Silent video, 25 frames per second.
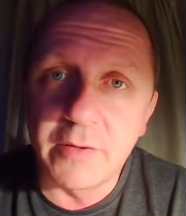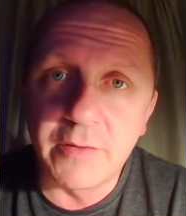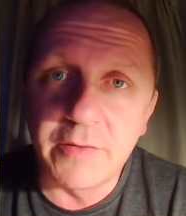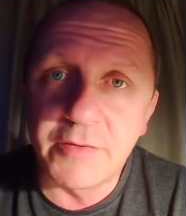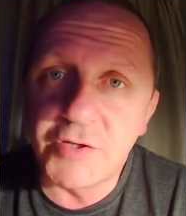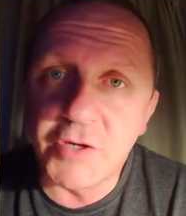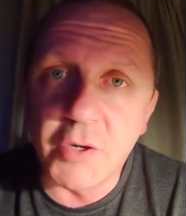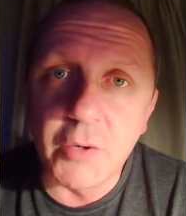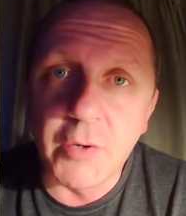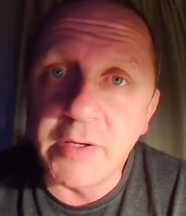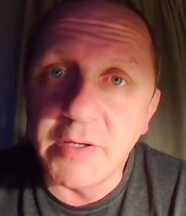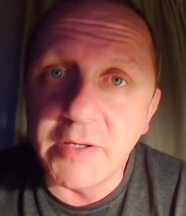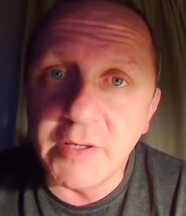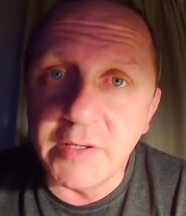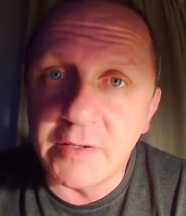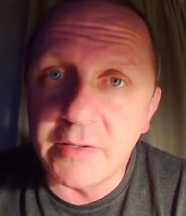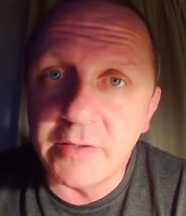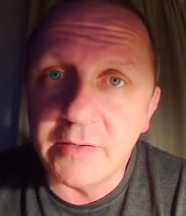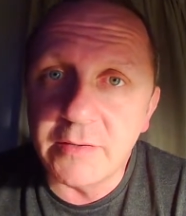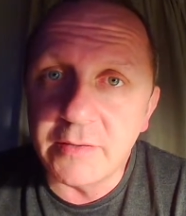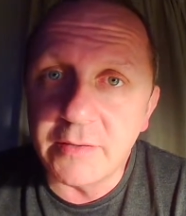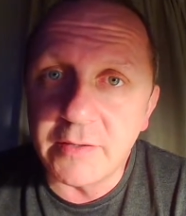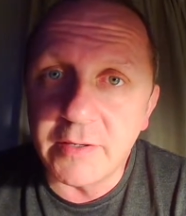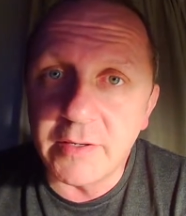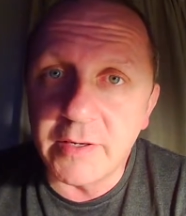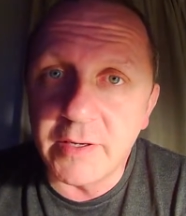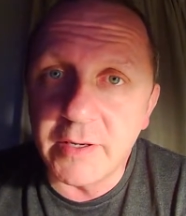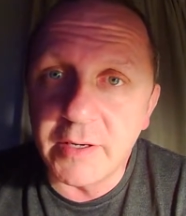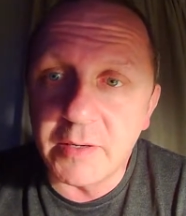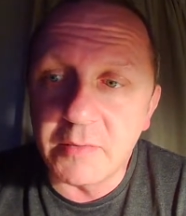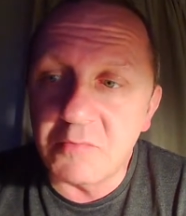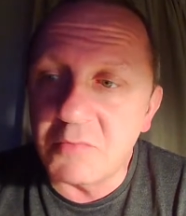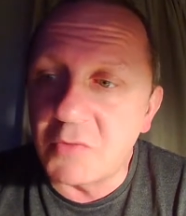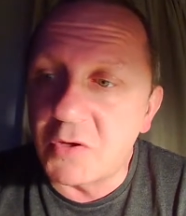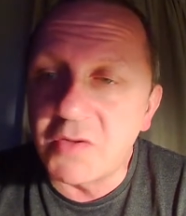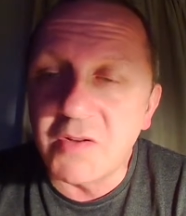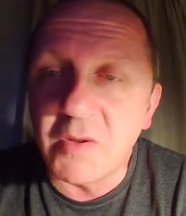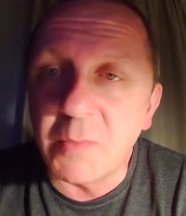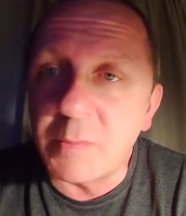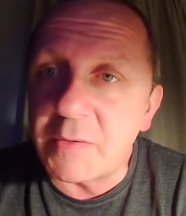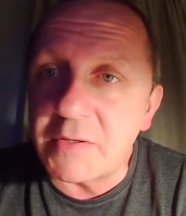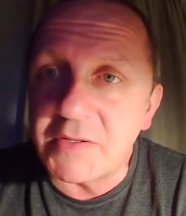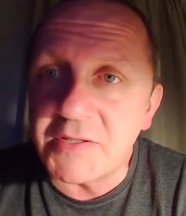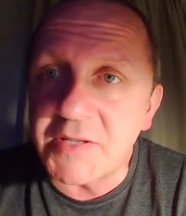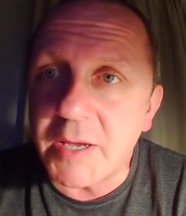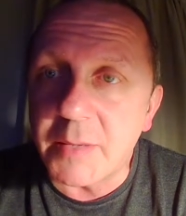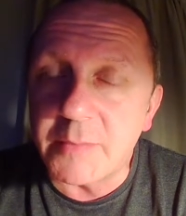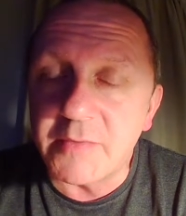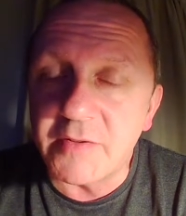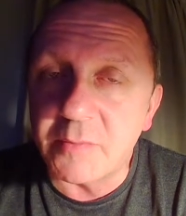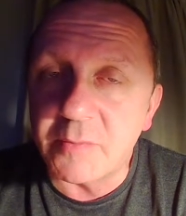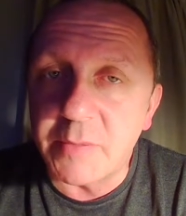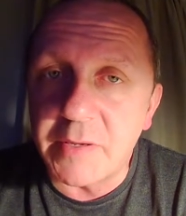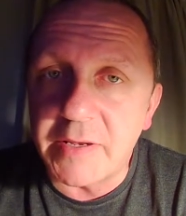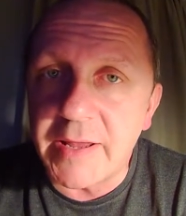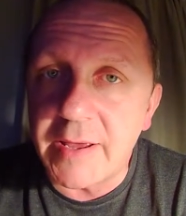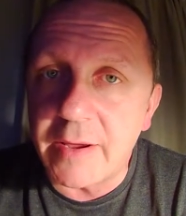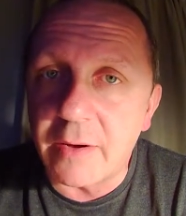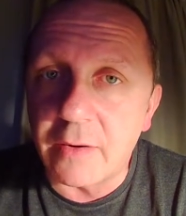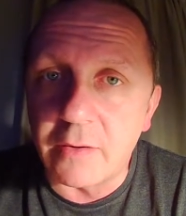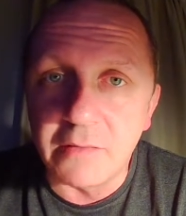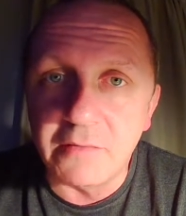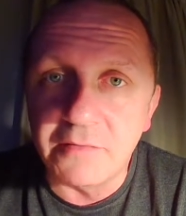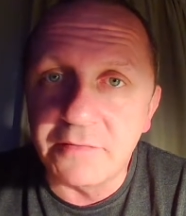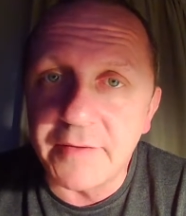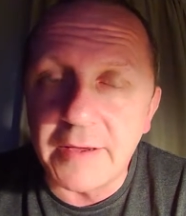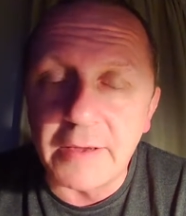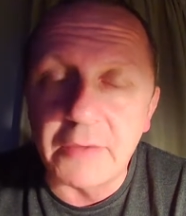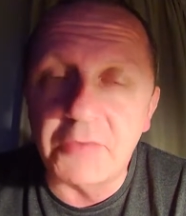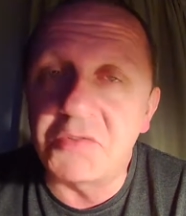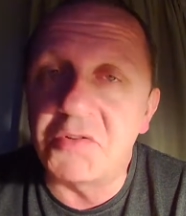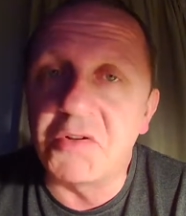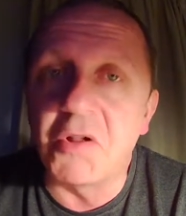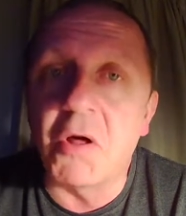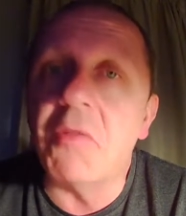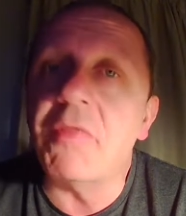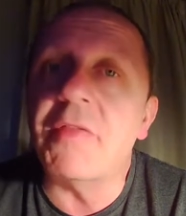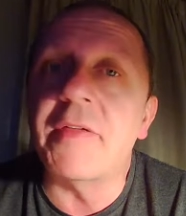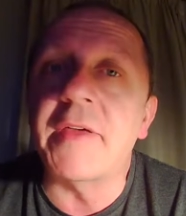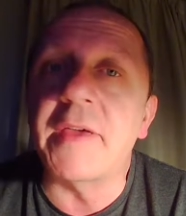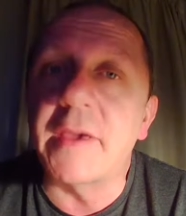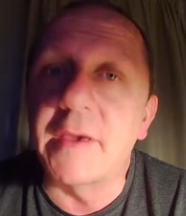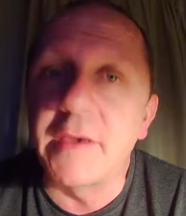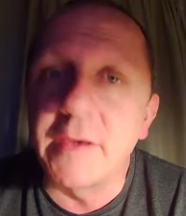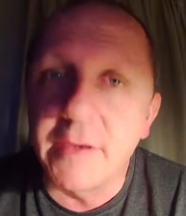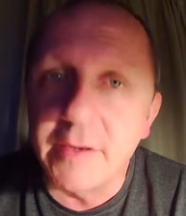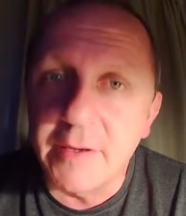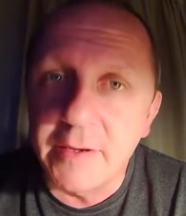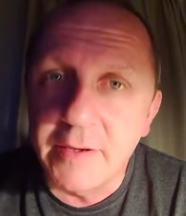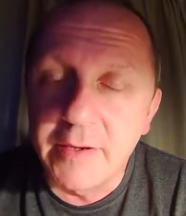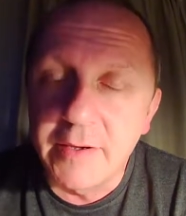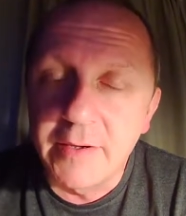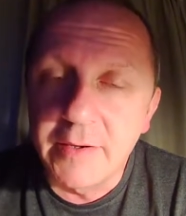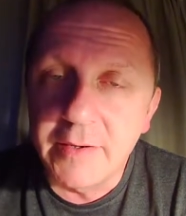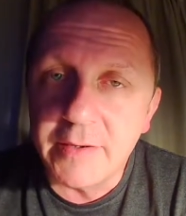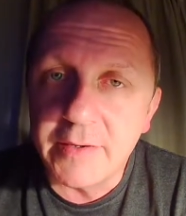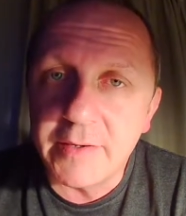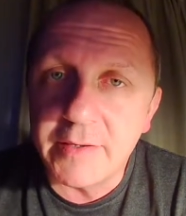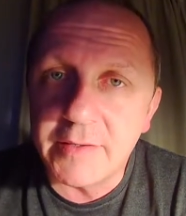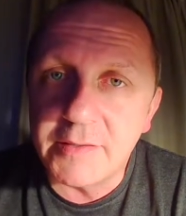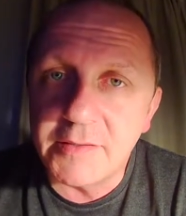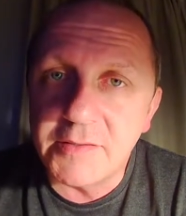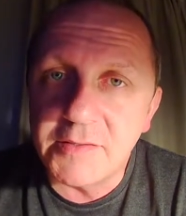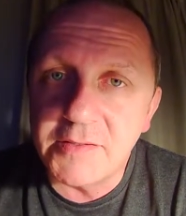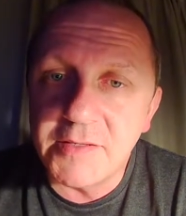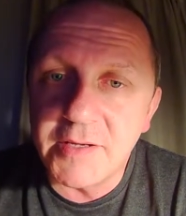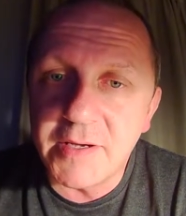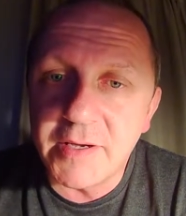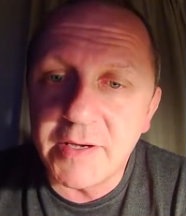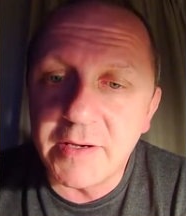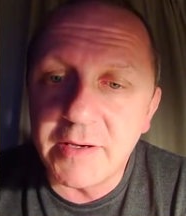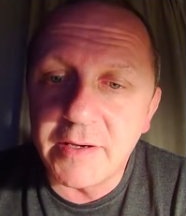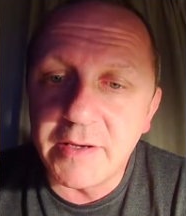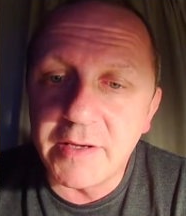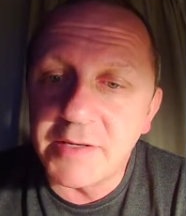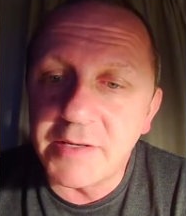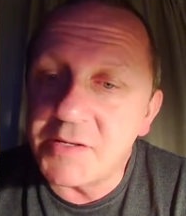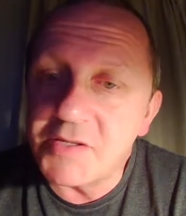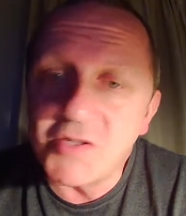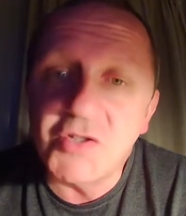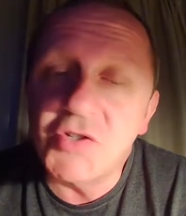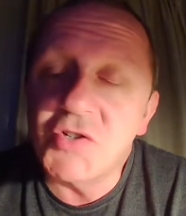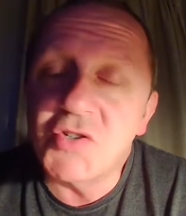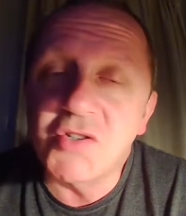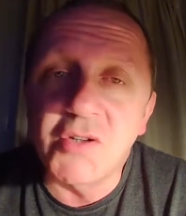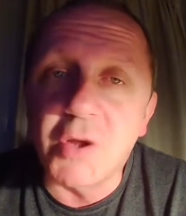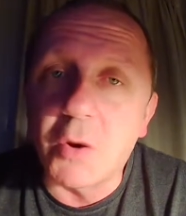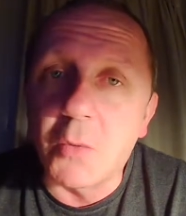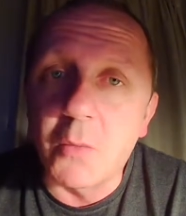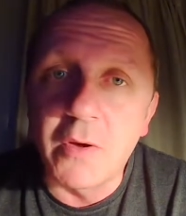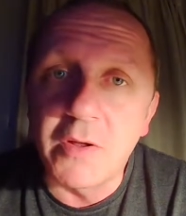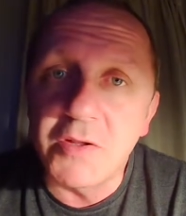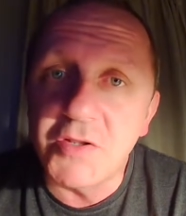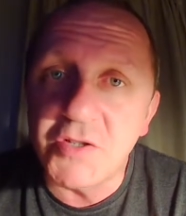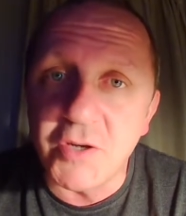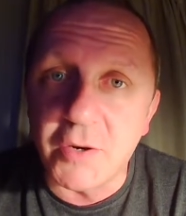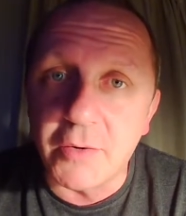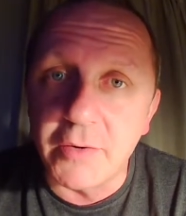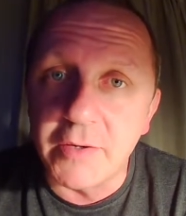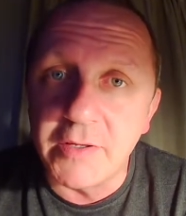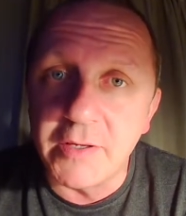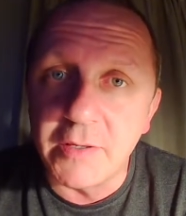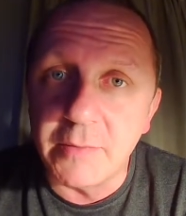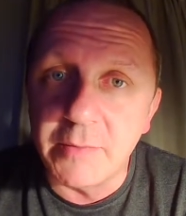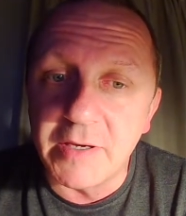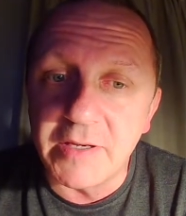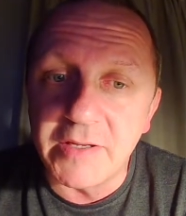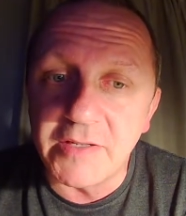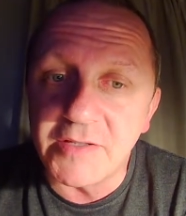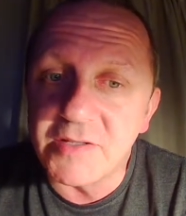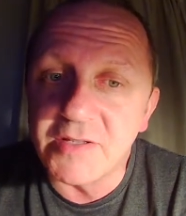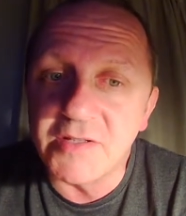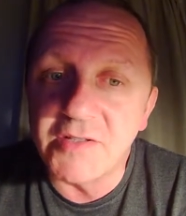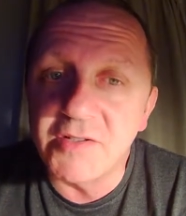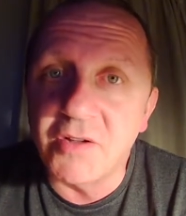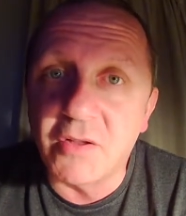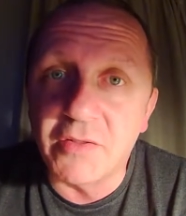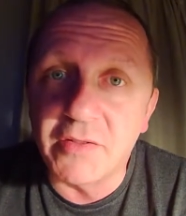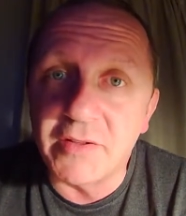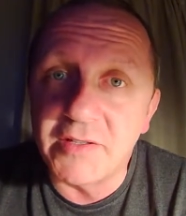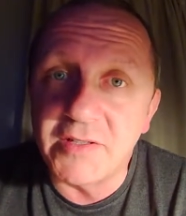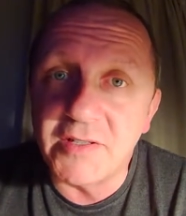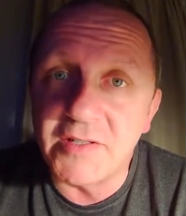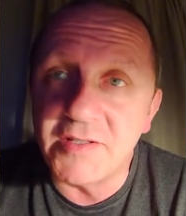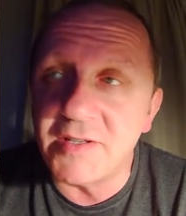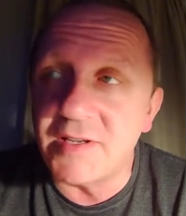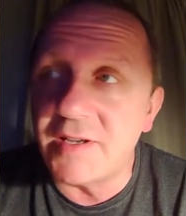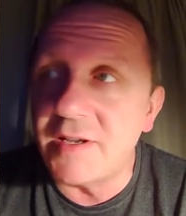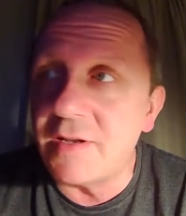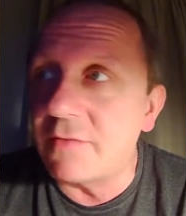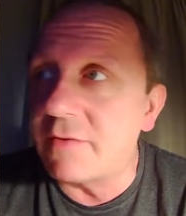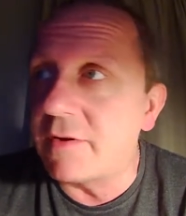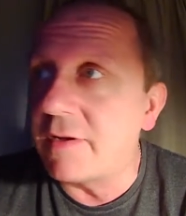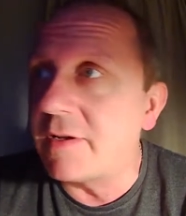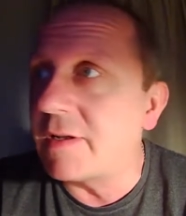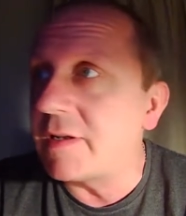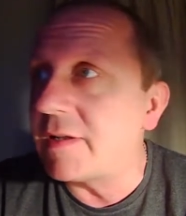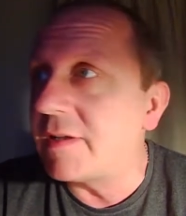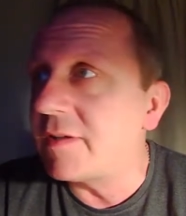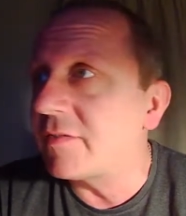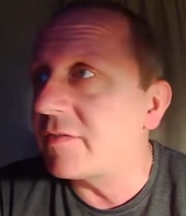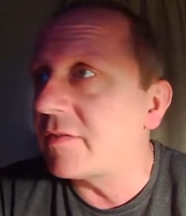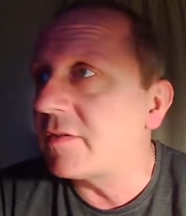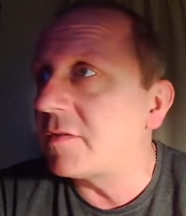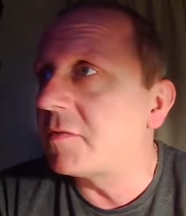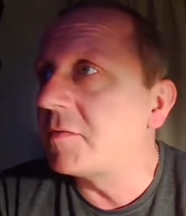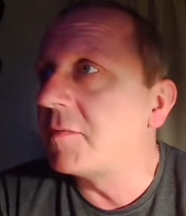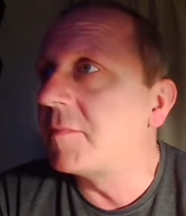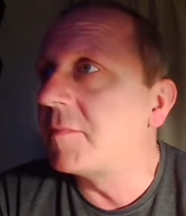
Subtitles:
showing you. Multiple times I've been out and found nothing, and it's just not worth showing you because there's nothing to see really. So.